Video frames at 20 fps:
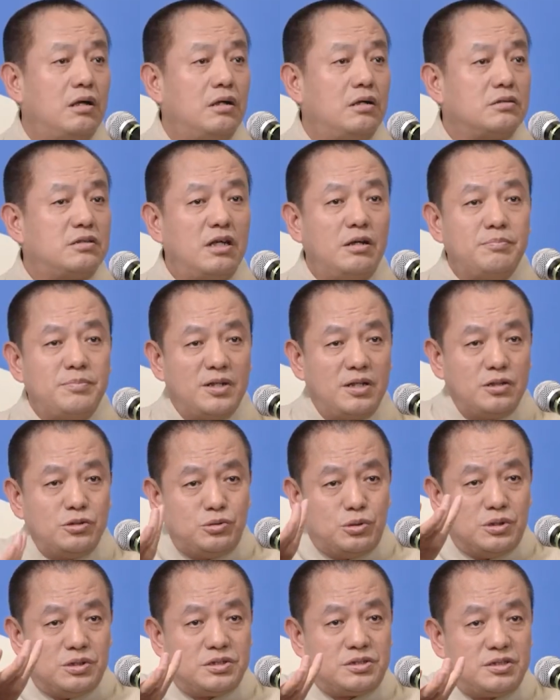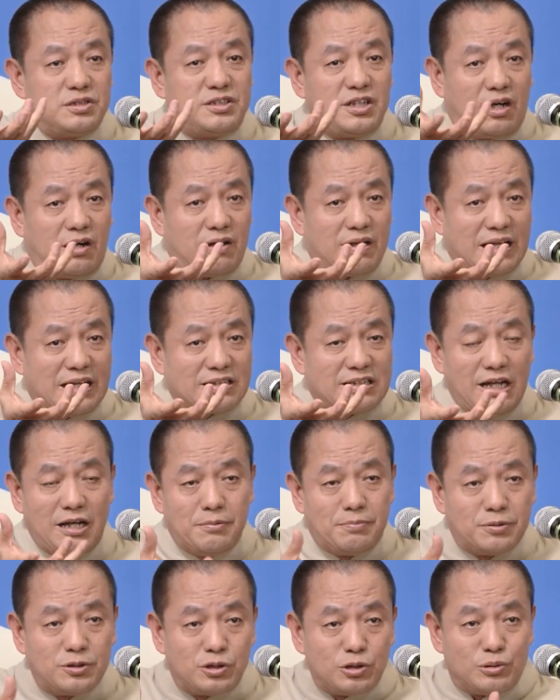Asteroids aren't always
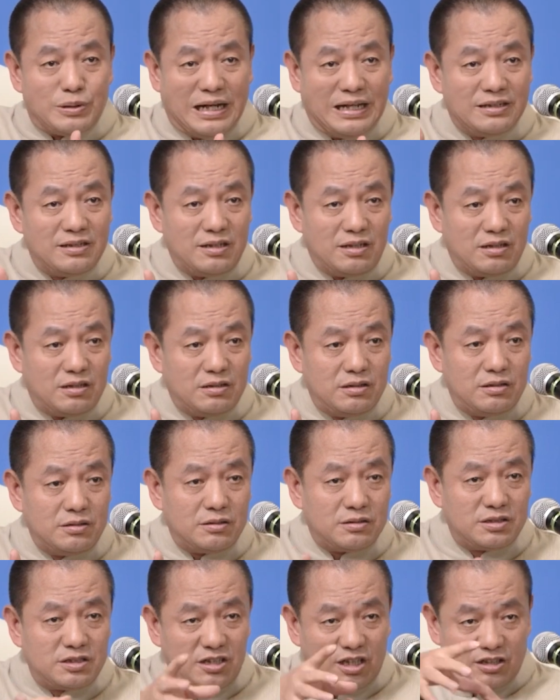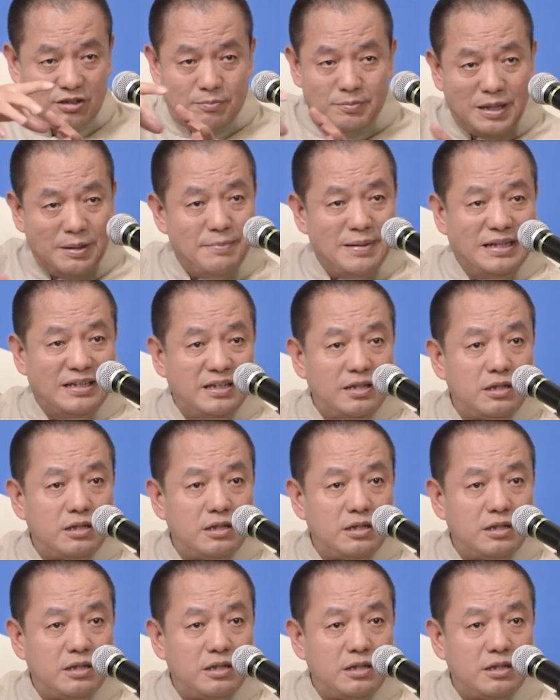round when they crash into Earth.